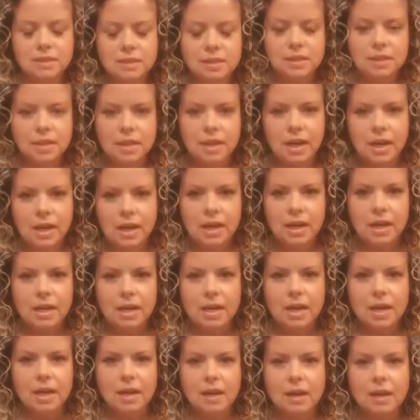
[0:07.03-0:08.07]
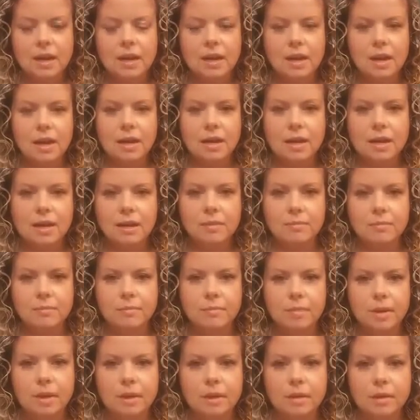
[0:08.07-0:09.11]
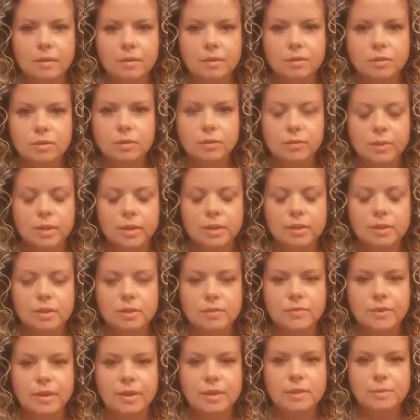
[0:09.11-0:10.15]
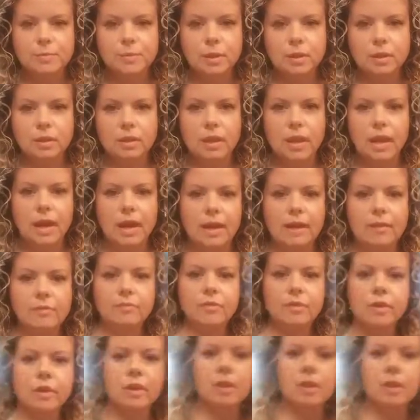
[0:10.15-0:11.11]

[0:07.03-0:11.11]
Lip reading: Today I am doing this Facebook Live